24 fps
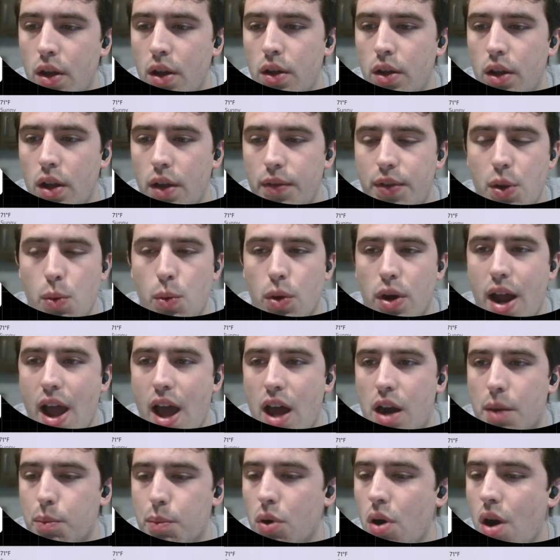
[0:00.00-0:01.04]
If you want to
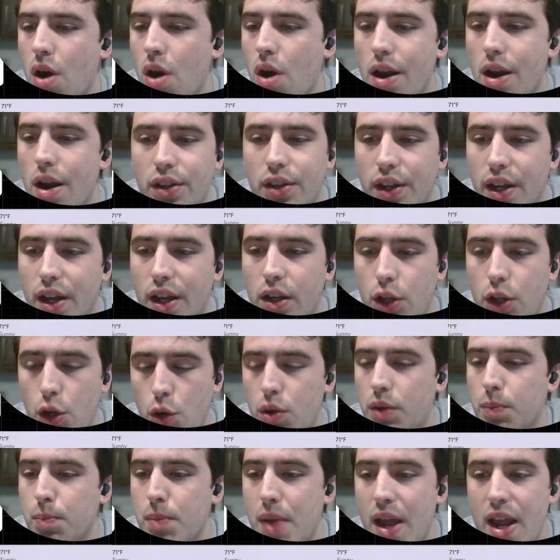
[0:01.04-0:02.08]
add a product in, you
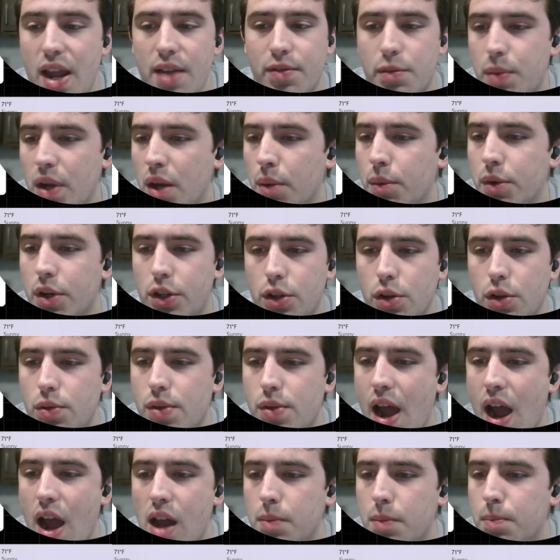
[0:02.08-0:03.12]
may even be able to do
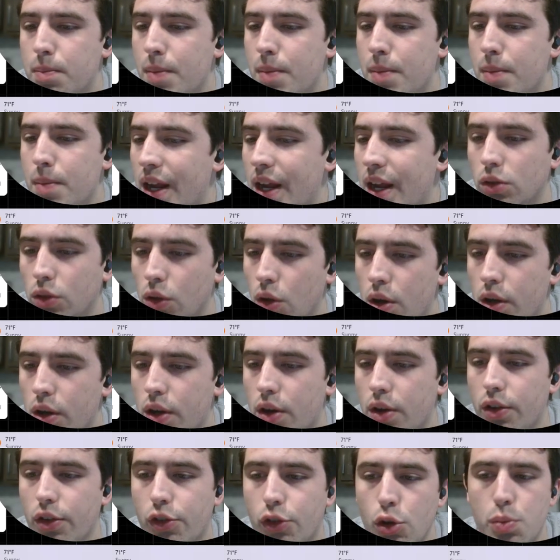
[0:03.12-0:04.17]
that and make it
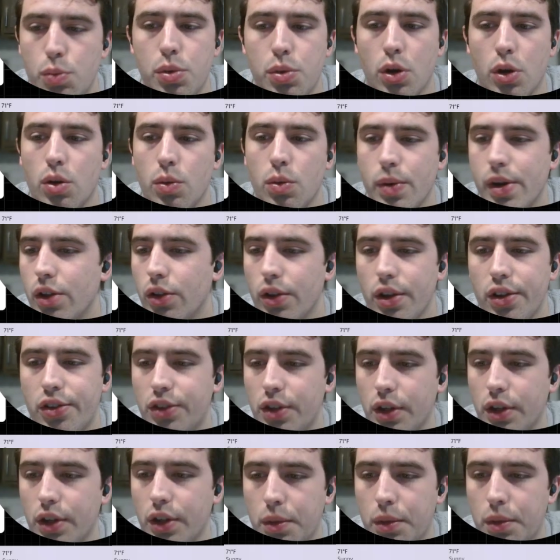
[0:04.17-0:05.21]
look super
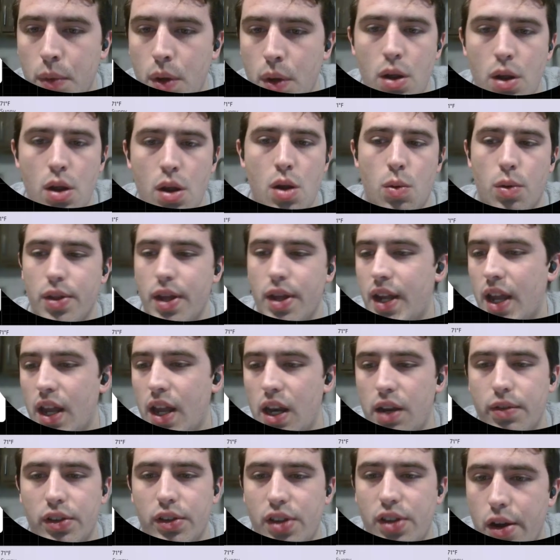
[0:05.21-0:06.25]
realistic, or they can't
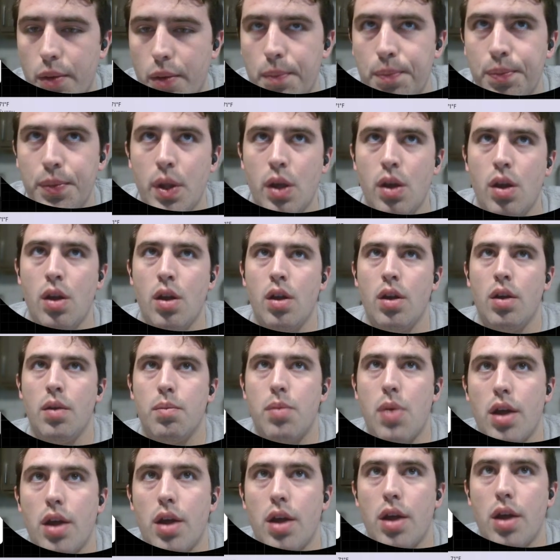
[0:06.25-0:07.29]
even tell.
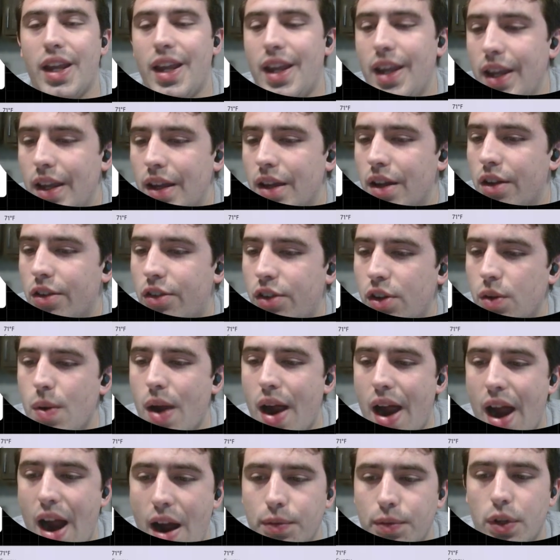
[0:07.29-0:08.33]
But the key is you
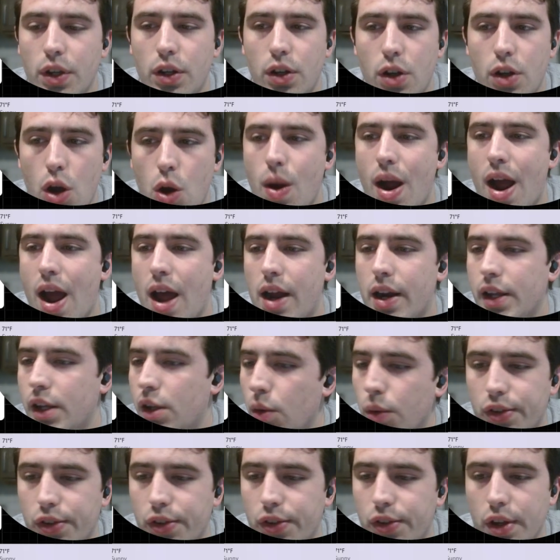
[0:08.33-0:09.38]
have to know how to
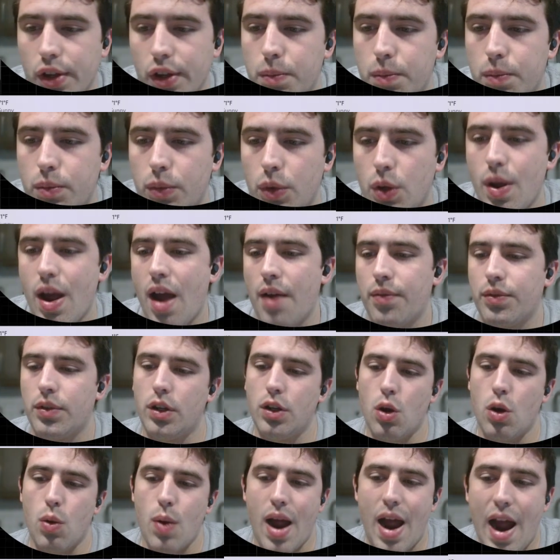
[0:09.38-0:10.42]
use it. You have to
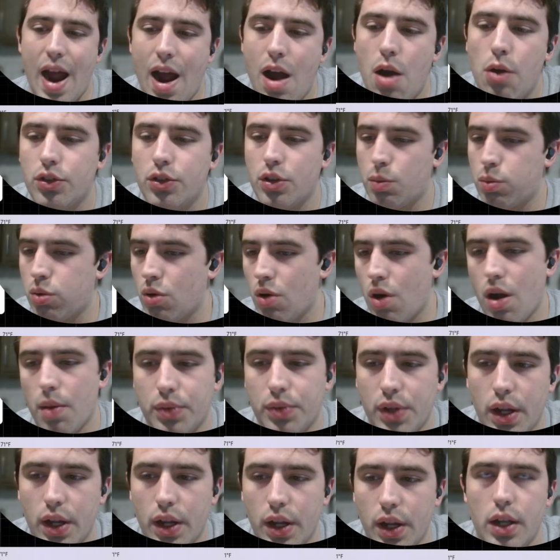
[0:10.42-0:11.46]
know how to
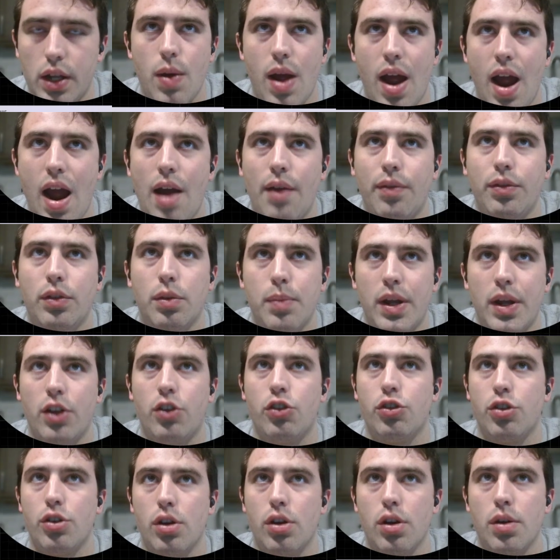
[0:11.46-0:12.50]
prompt it, and you have to make
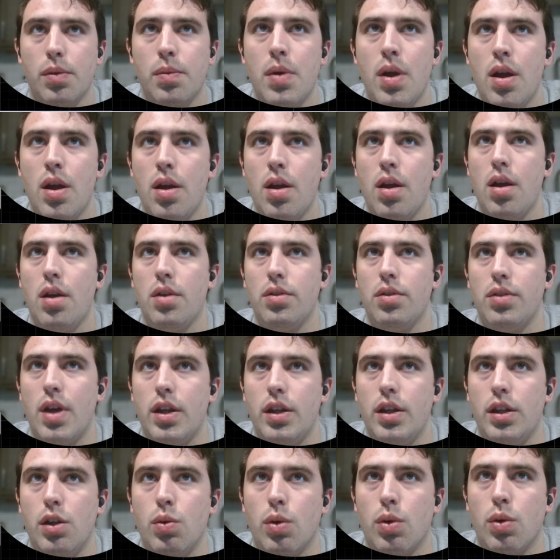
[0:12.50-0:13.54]
sure
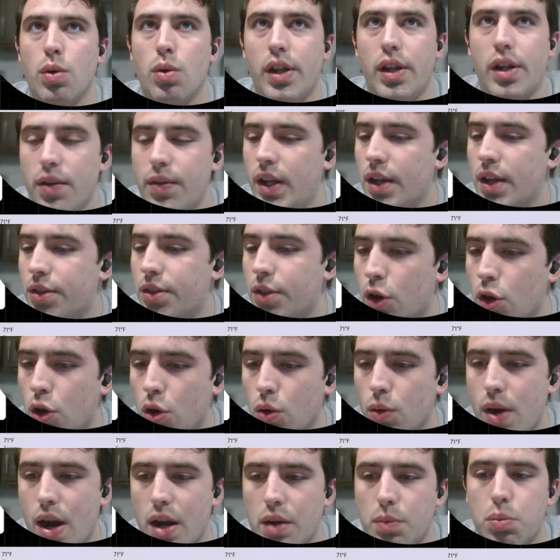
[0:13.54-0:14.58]
that you are giving it the
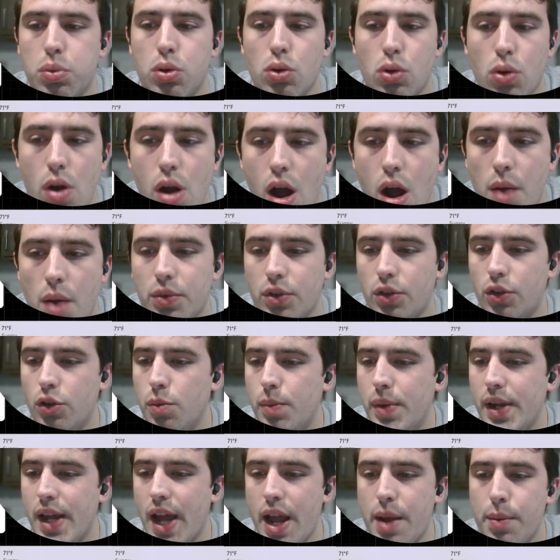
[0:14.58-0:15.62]
correct prompt to
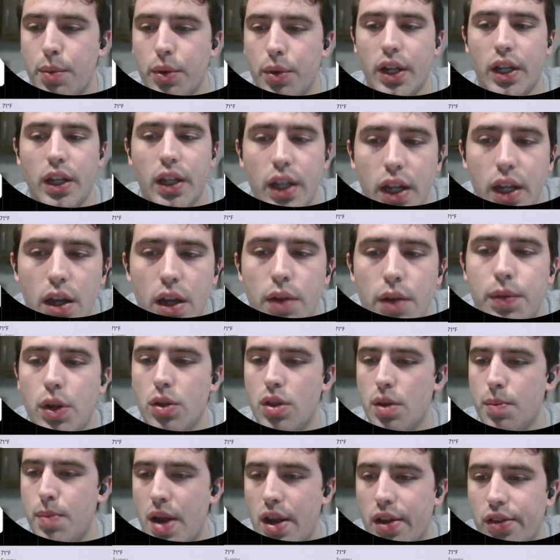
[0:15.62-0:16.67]
be able to give you
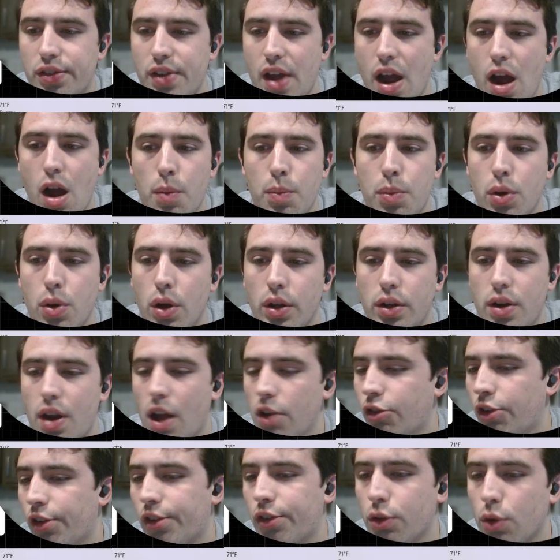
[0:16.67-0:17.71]
the best output,
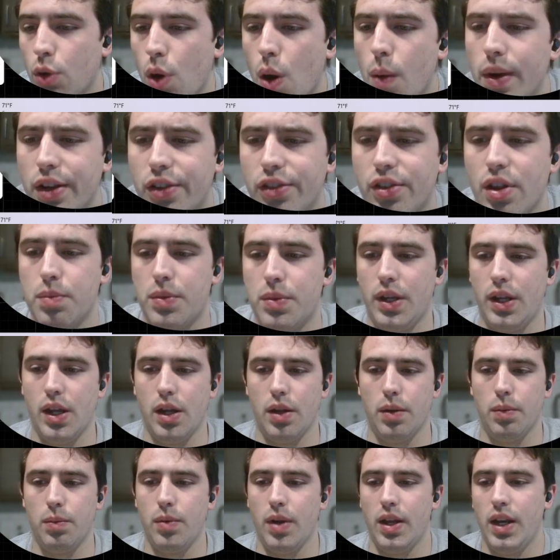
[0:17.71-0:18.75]
not just throwing something
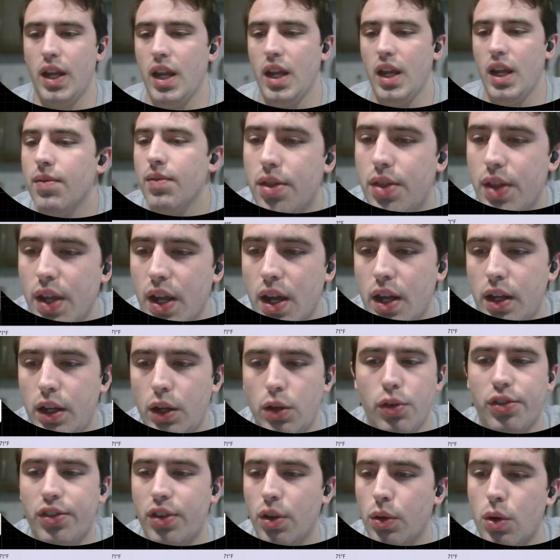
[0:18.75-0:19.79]
in. And even then,
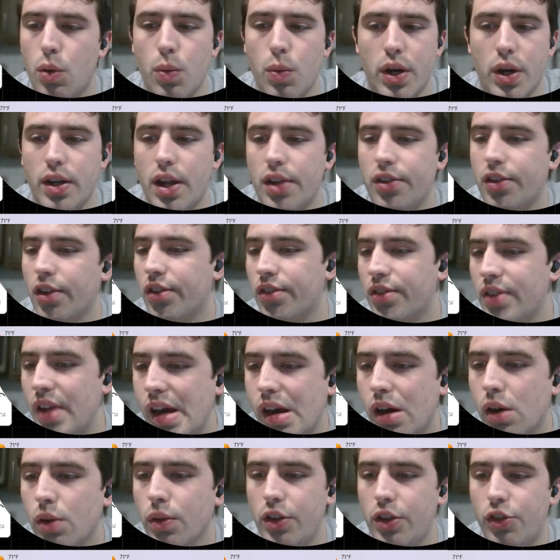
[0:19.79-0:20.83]
you still don't want to
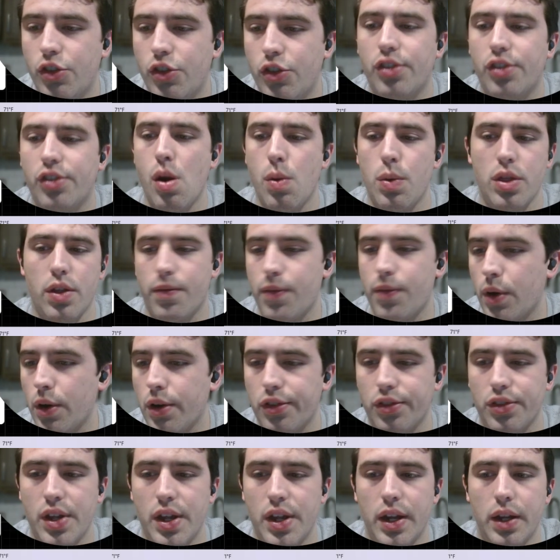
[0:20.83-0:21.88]
necessarily just go with the
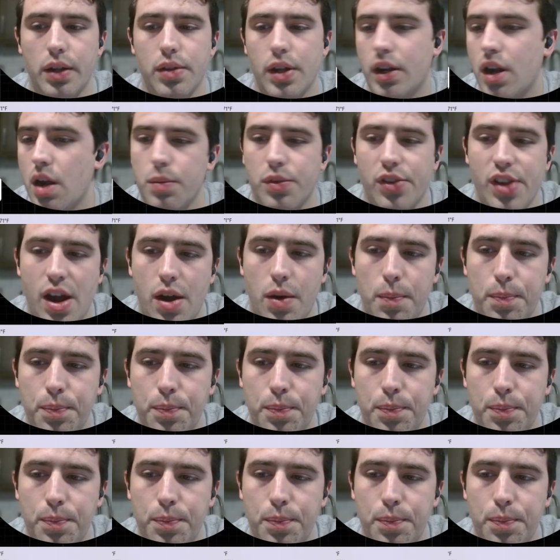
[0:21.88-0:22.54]
first thing that comes out.